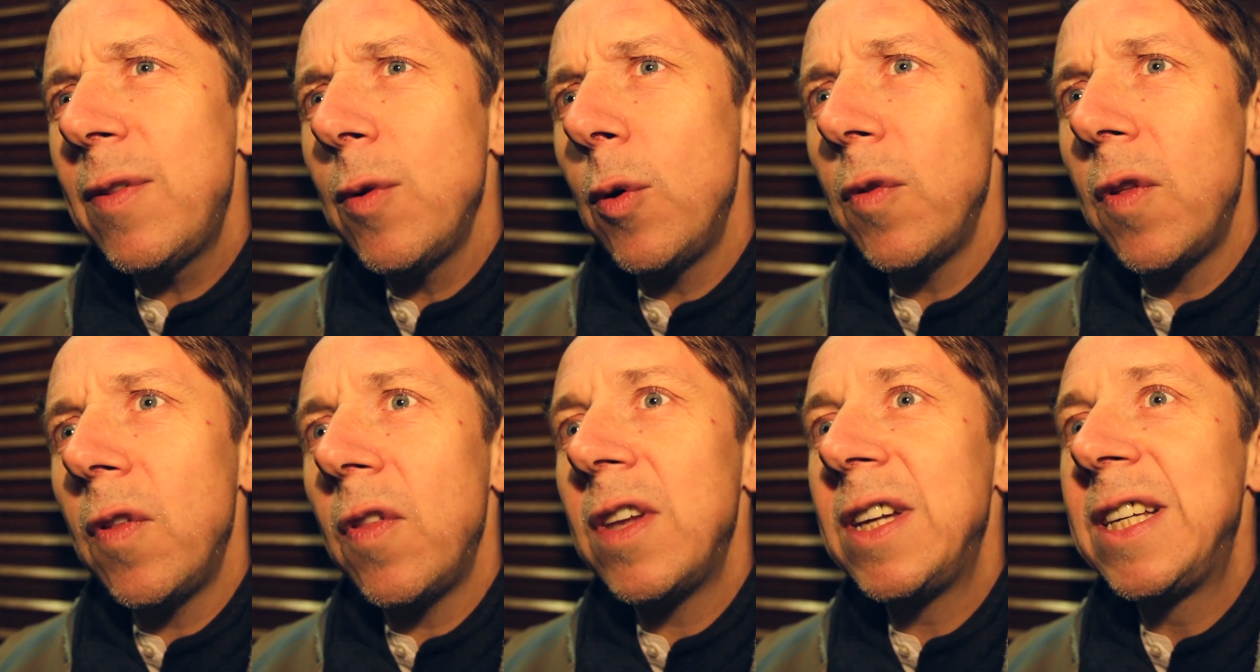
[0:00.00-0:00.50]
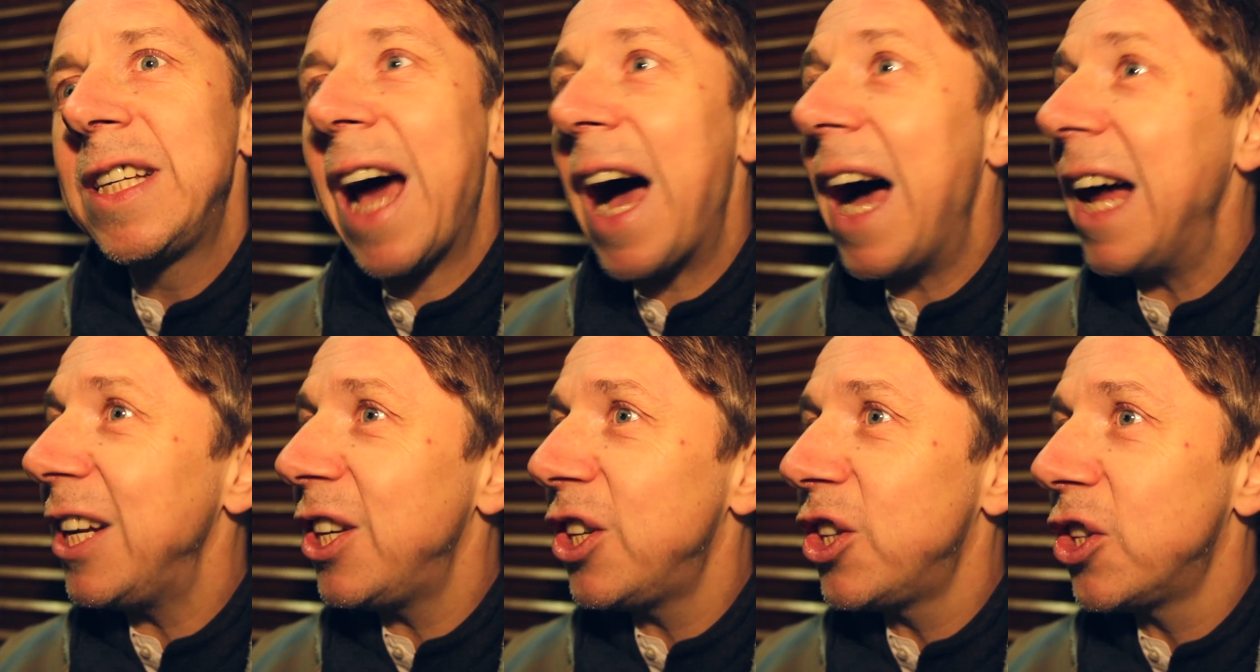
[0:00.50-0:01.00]
thought that the
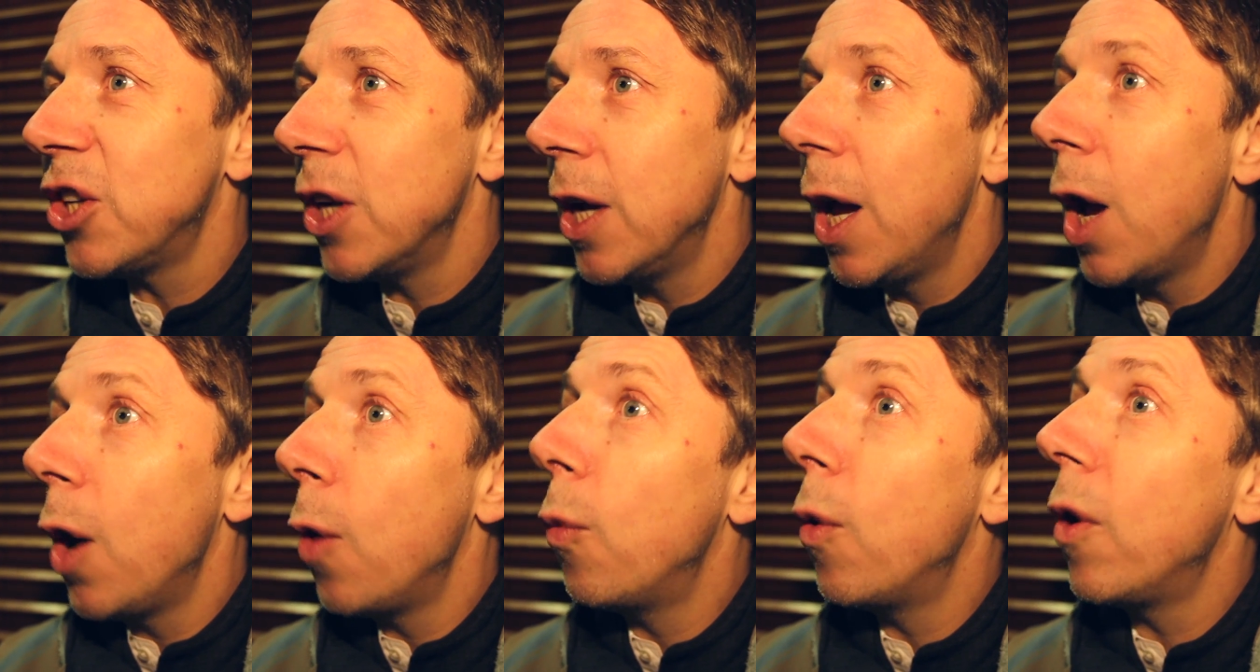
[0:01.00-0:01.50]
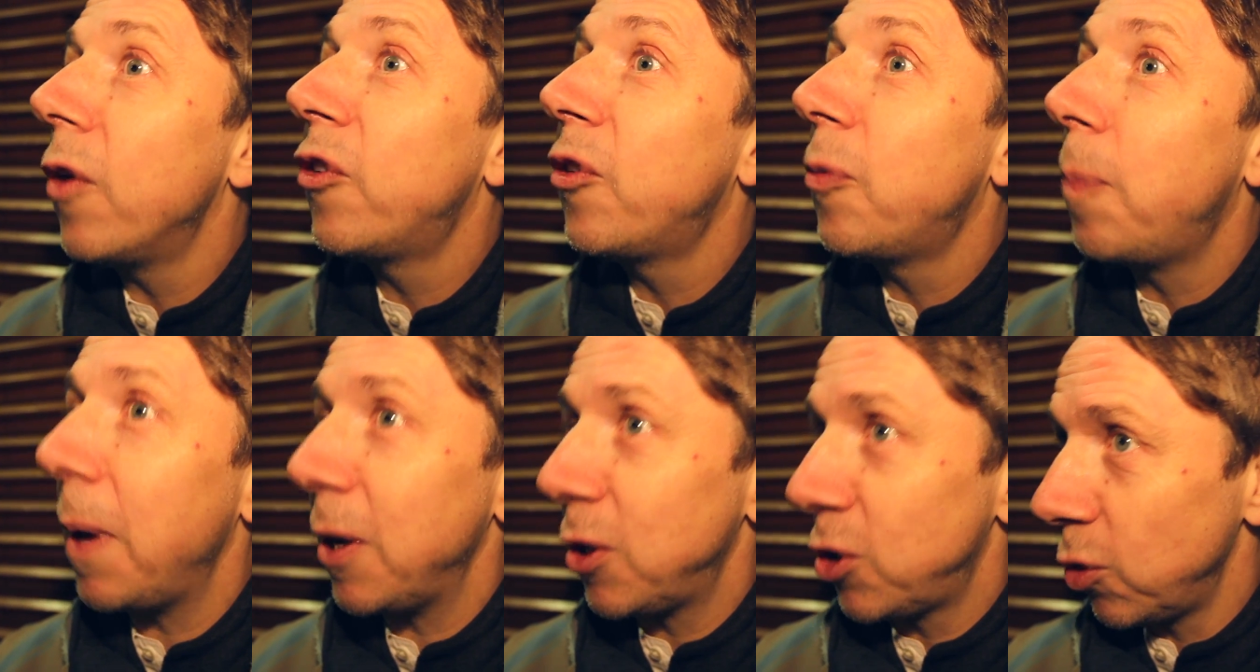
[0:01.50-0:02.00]
Dutch were
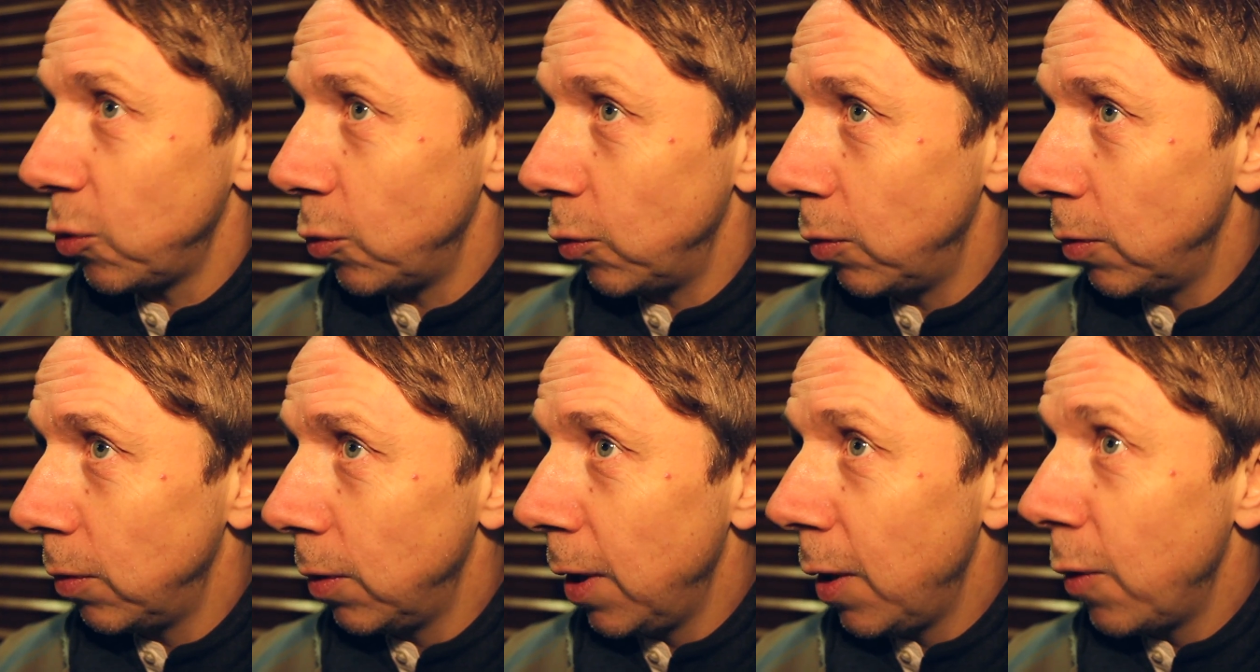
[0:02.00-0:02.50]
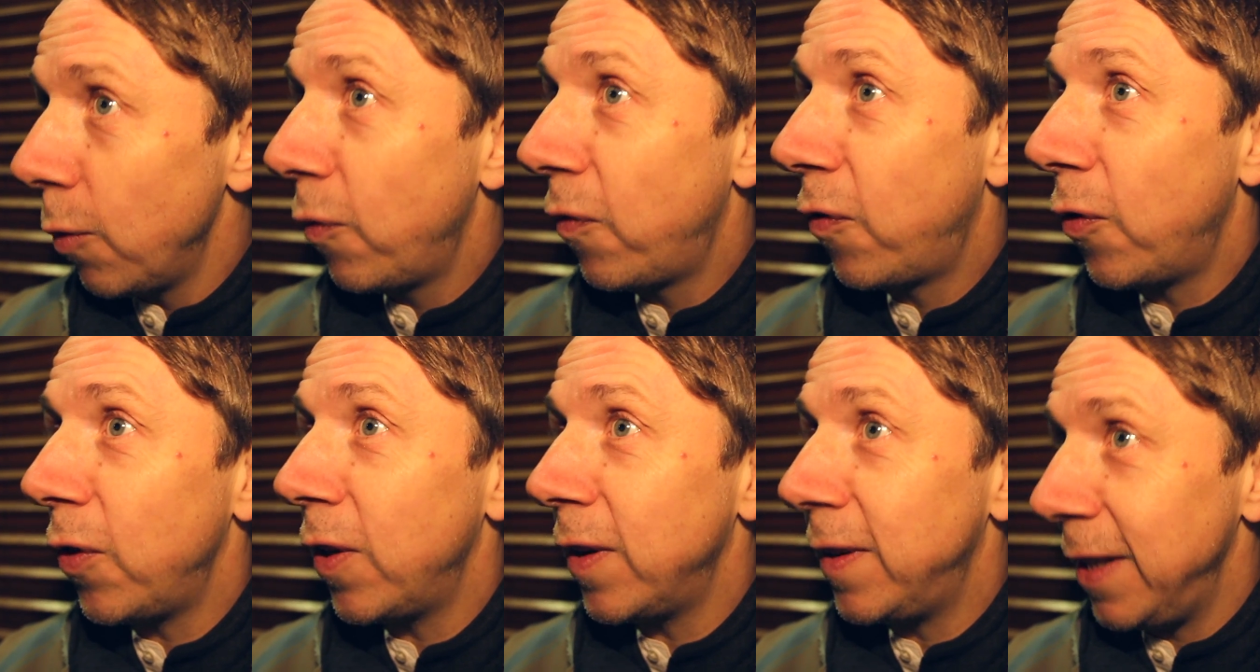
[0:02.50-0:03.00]
special
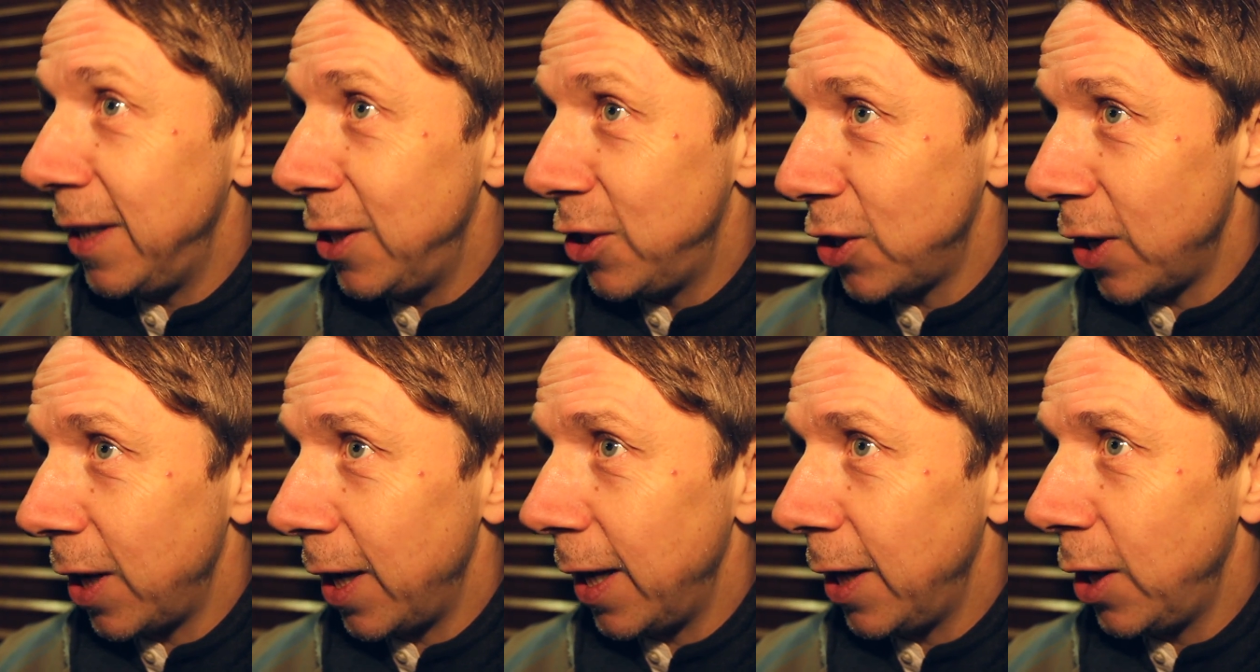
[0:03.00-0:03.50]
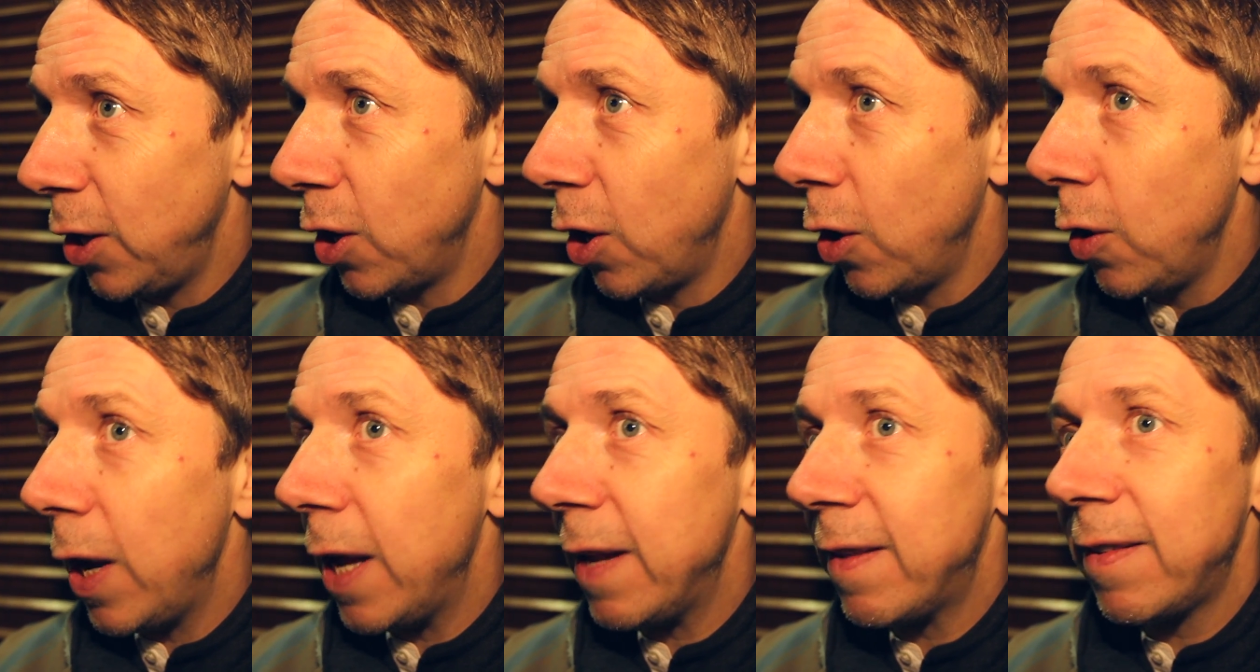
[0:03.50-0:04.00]
for the DJ. You
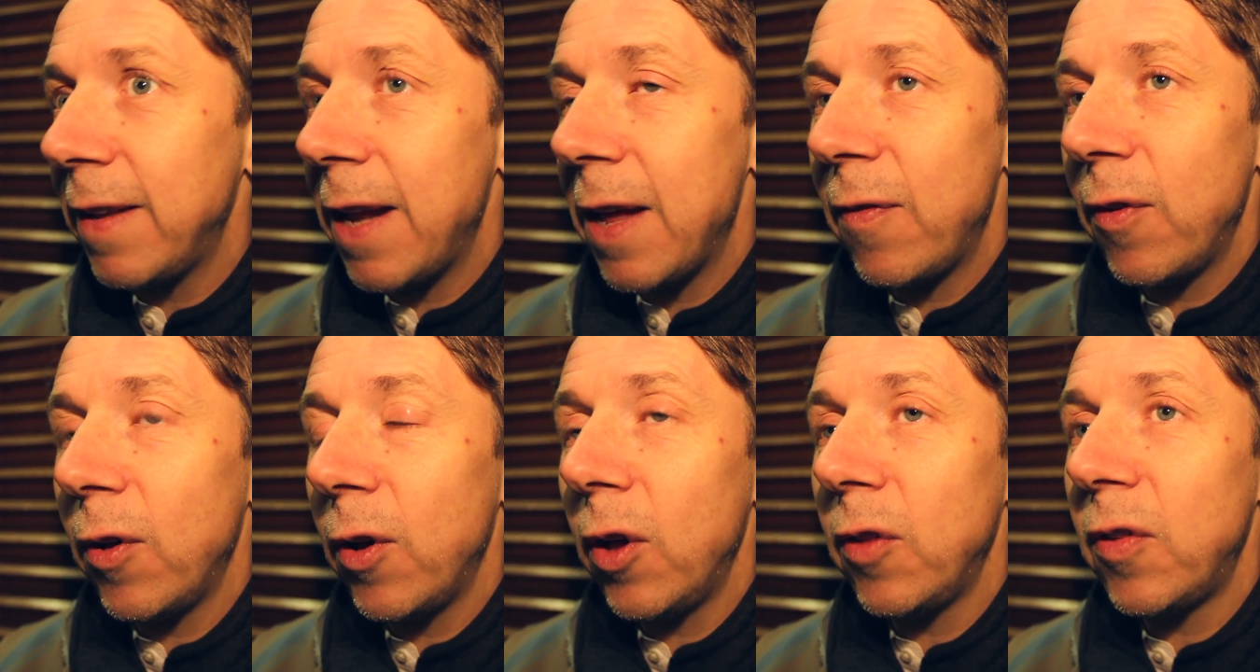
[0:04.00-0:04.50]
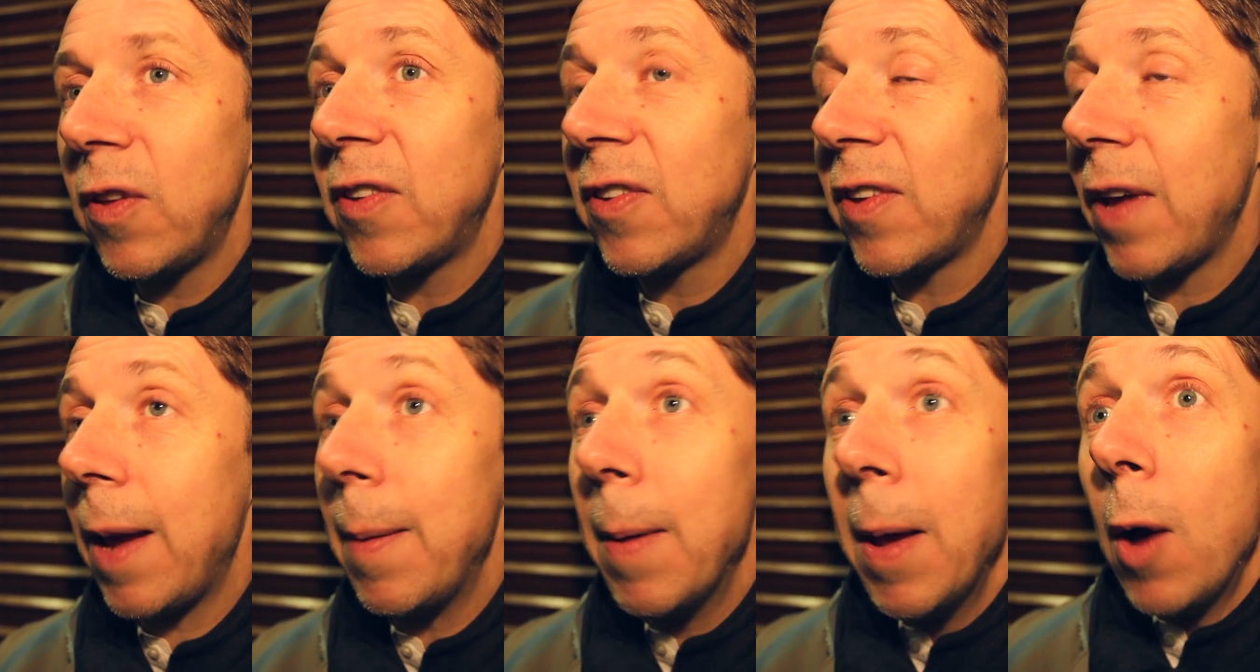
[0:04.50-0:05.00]
know, it's never the
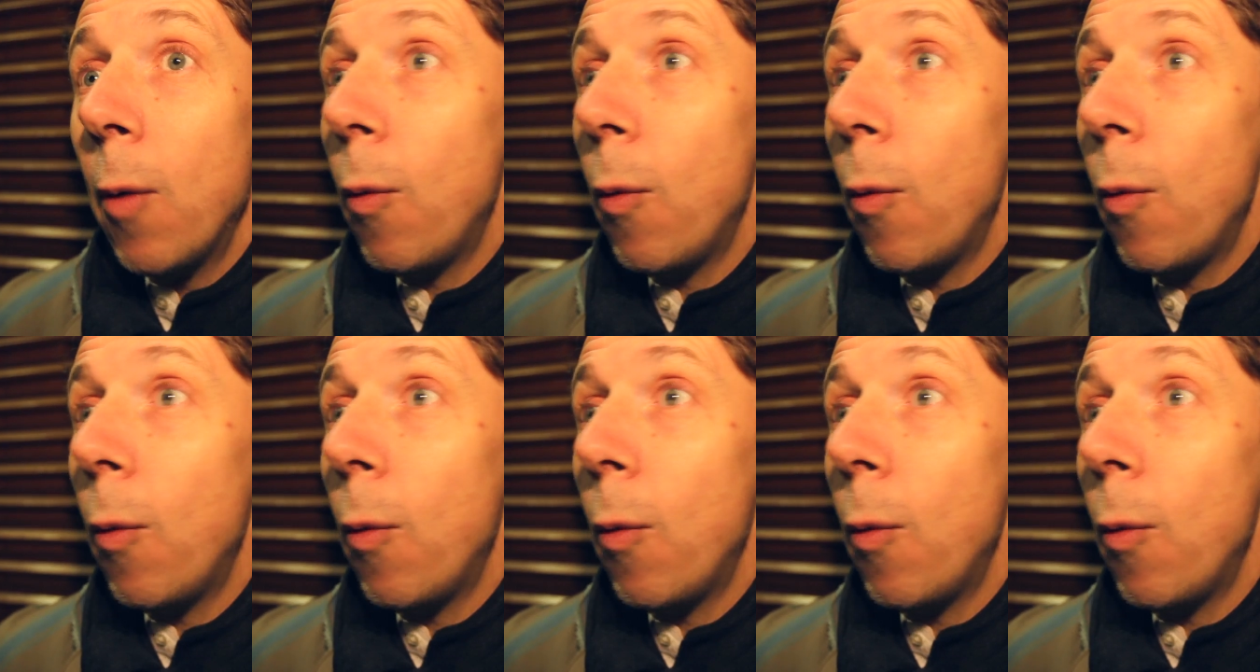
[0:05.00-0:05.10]
same.